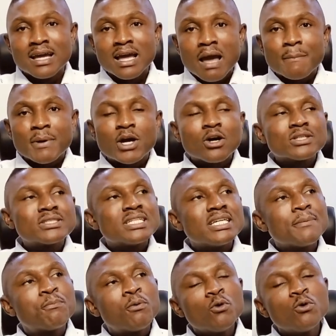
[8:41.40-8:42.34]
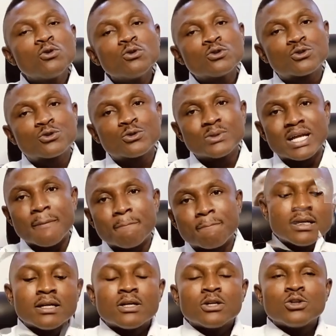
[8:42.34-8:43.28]
Because he pulled you through them.
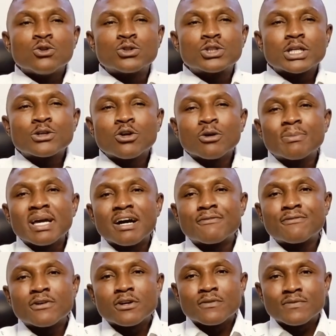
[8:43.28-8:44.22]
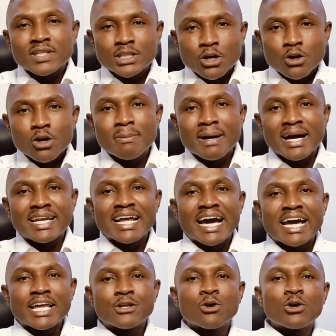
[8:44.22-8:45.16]
You shall not be afraid of the terror by
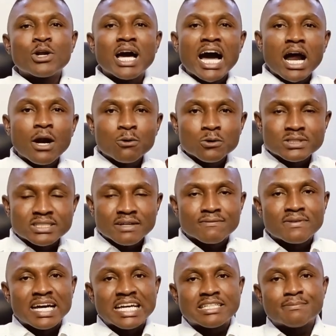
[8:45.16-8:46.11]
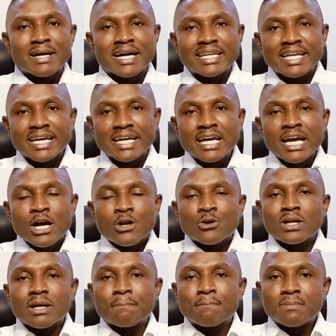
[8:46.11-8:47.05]
night, nor the arrows that flies by day,
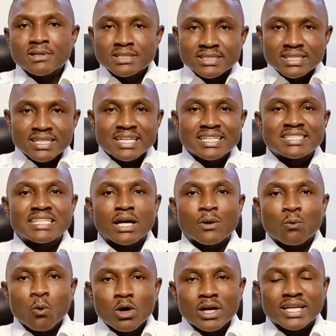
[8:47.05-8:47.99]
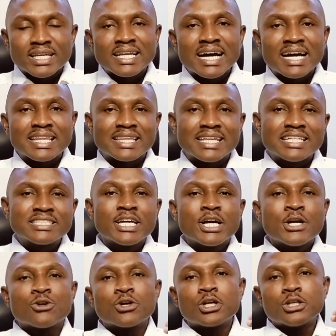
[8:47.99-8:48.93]
nor the pestilence that walk in darkness,
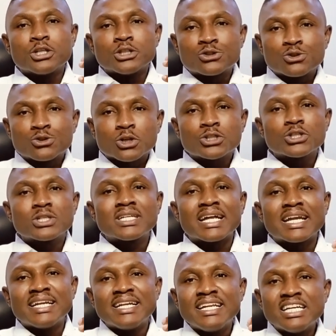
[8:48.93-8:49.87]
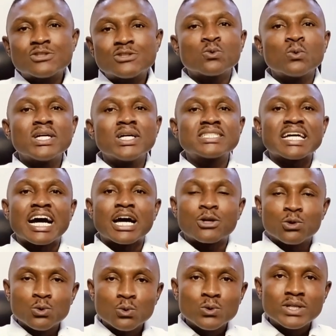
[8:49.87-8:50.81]
nor the destruction that lays waste at
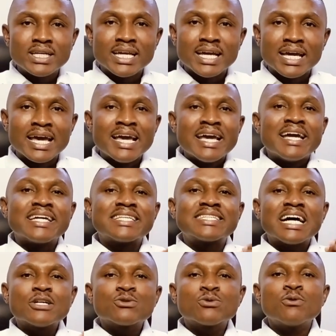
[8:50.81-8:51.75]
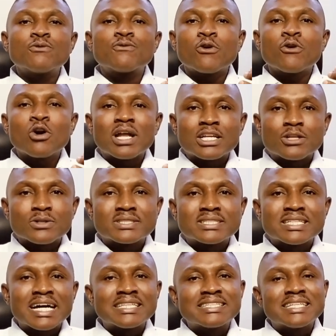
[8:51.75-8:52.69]
noonday. 1,000 will fall at your
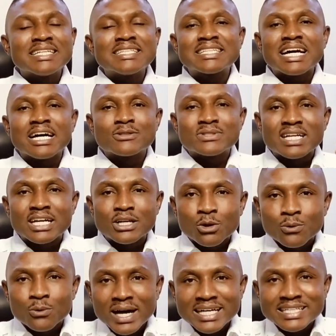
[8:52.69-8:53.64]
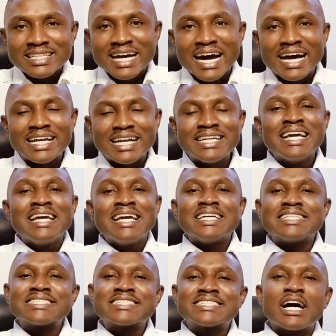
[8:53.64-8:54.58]
side, 10,000 at your right hand. It
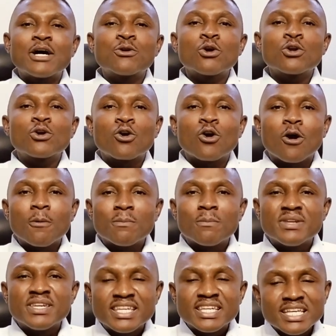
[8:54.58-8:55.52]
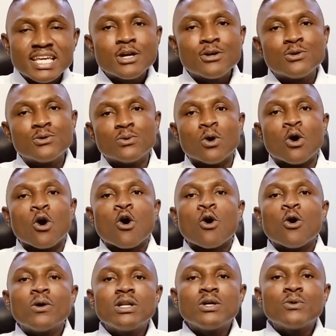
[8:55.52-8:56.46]
shall not come near you.
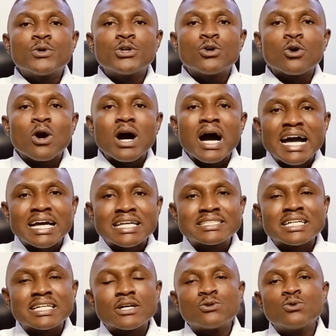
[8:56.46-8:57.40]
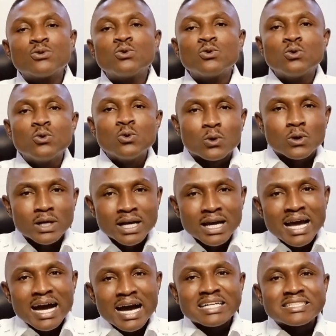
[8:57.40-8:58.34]
Only with your eyes shall you look
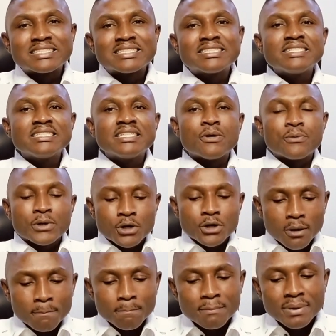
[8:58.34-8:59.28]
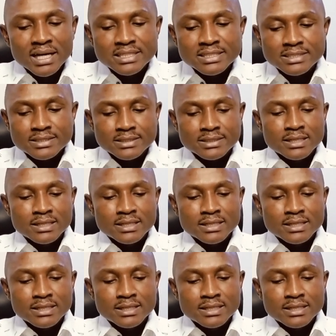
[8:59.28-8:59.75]
and see the recompense,